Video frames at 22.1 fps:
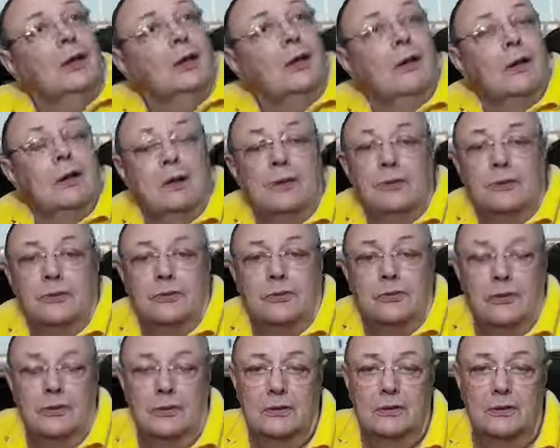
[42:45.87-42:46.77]
I
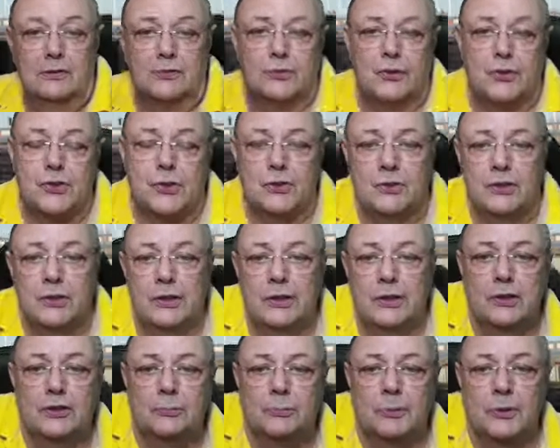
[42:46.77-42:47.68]
asked a
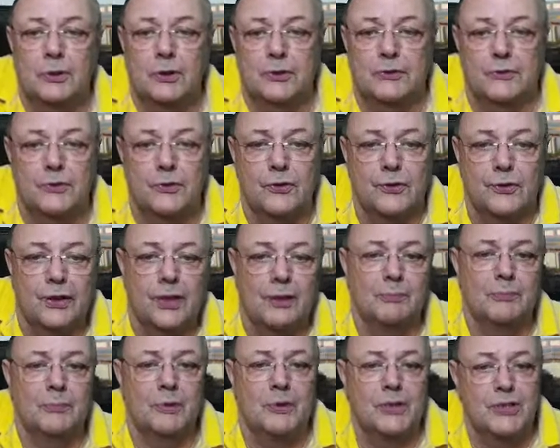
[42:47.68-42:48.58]
Chinese bird for a
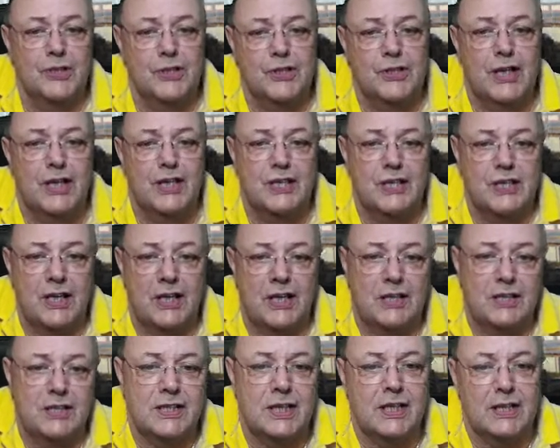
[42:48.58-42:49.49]
number, and she said
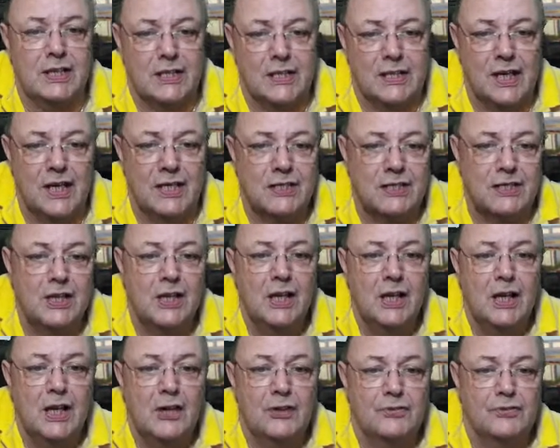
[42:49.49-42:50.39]
sex, sex, sex,
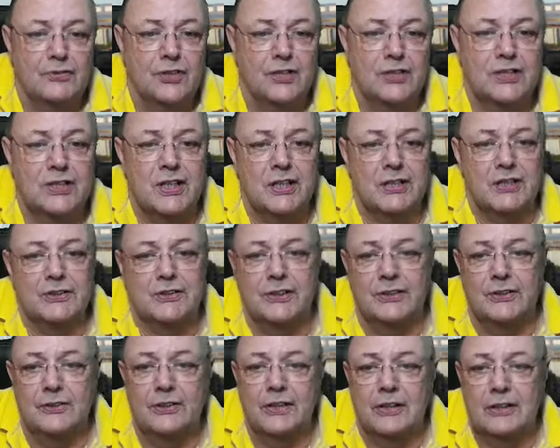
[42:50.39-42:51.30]
free sex
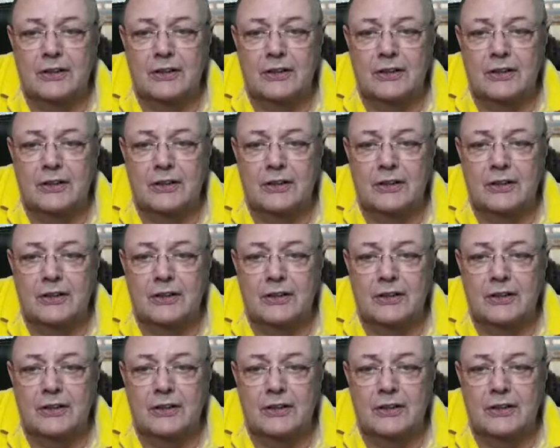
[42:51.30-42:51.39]
tonight.